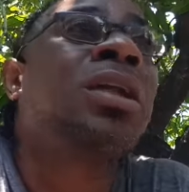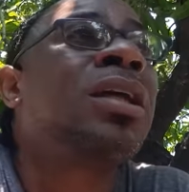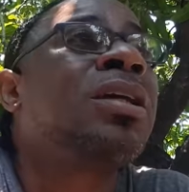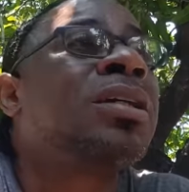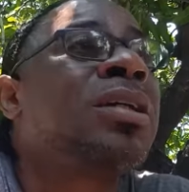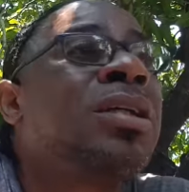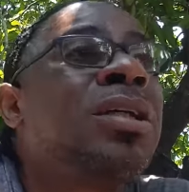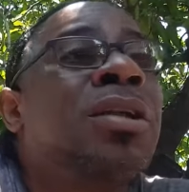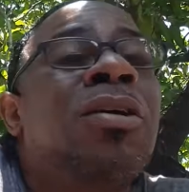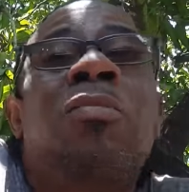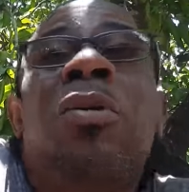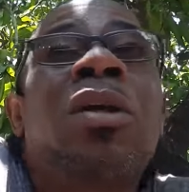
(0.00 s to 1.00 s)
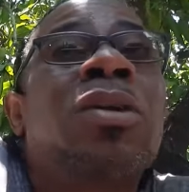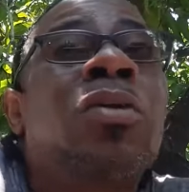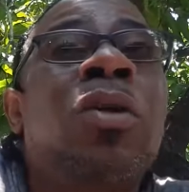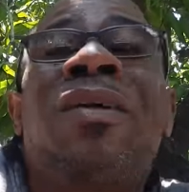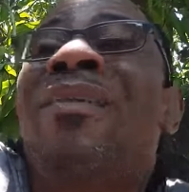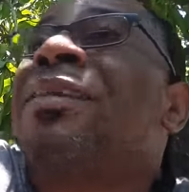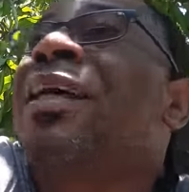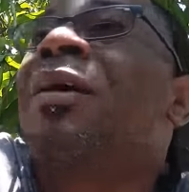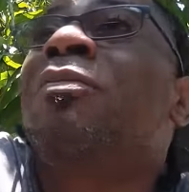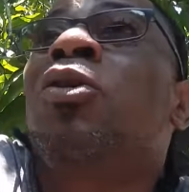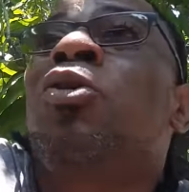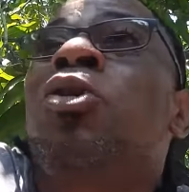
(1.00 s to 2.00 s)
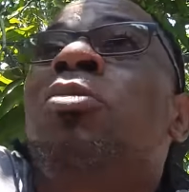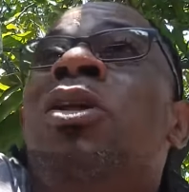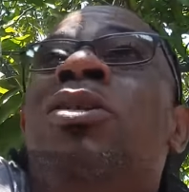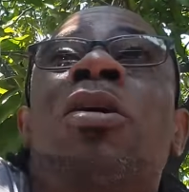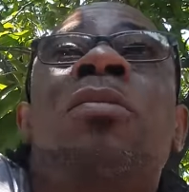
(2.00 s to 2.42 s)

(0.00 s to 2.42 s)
days. Me no know. You have a time YouTube just